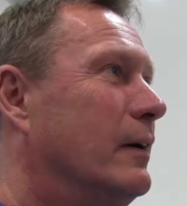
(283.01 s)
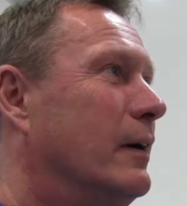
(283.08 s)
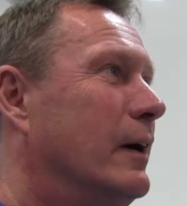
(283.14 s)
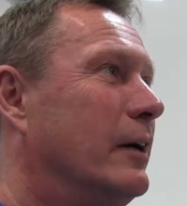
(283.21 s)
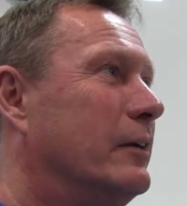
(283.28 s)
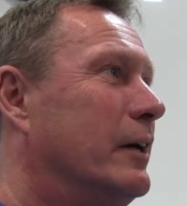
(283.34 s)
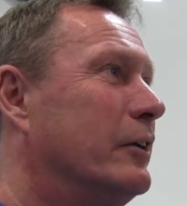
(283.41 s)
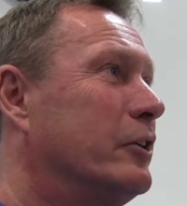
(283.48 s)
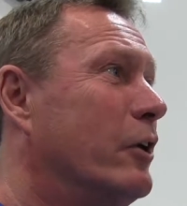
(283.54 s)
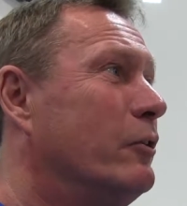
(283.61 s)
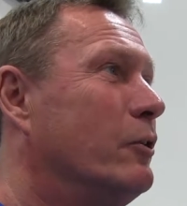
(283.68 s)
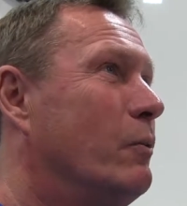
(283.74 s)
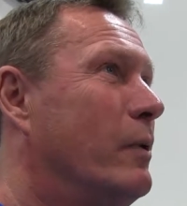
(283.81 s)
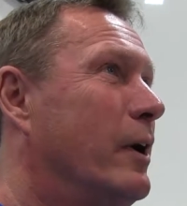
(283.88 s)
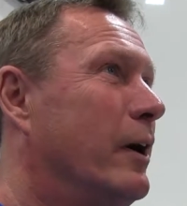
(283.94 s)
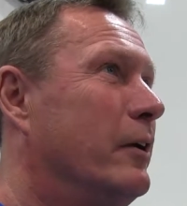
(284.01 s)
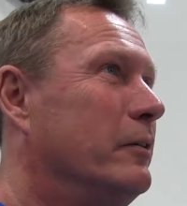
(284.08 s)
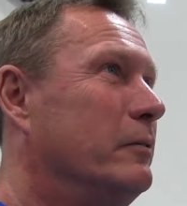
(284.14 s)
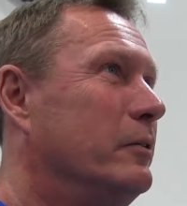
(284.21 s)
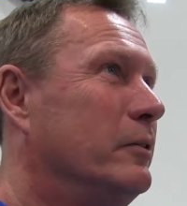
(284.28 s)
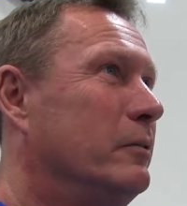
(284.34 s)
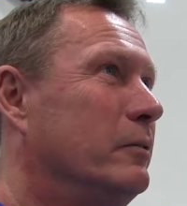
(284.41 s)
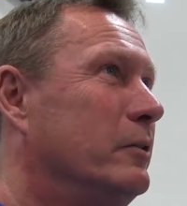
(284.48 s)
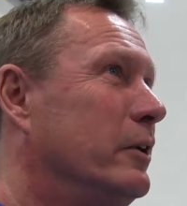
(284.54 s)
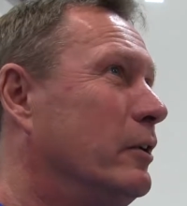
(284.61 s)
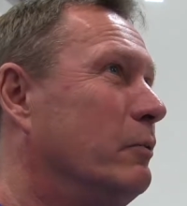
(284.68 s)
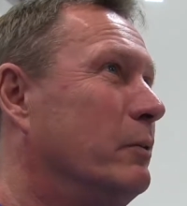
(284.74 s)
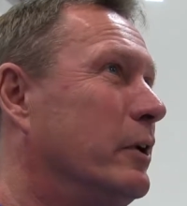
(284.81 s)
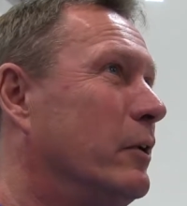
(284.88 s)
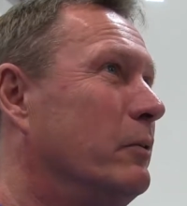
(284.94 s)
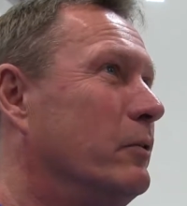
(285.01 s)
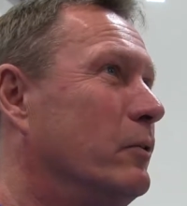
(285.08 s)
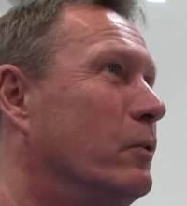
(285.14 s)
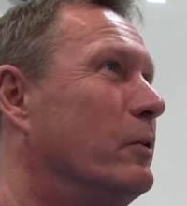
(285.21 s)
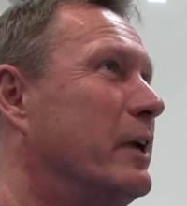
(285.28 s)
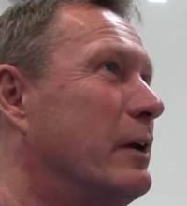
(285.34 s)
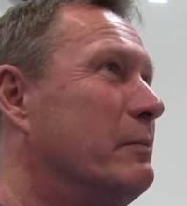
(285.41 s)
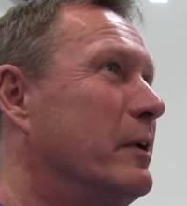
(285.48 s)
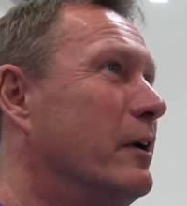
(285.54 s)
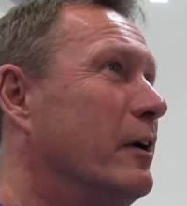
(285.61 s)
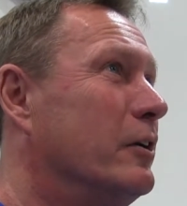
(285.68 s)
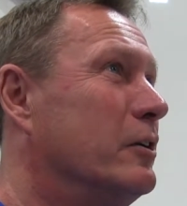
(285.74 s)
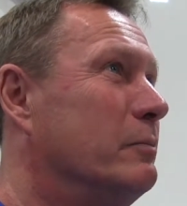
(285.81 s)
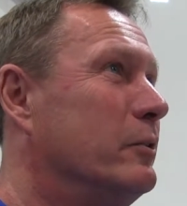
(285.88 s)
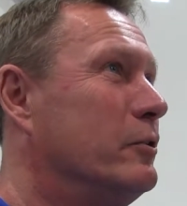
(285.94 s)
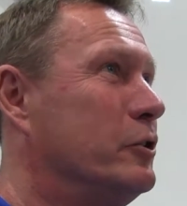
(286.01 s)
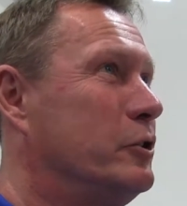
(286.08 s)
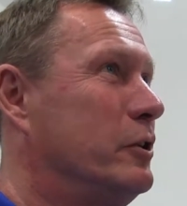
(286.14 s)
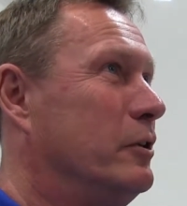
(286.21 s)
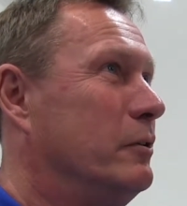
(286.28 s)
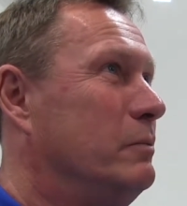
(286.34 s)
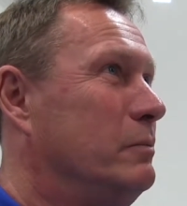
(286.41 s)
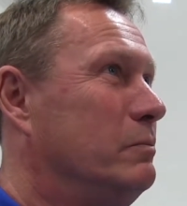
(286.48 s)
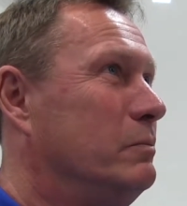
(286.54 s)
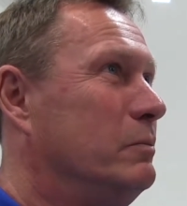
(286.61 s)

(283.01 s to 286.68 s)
I don't know why, you know, we don't all get behind it, because, you know,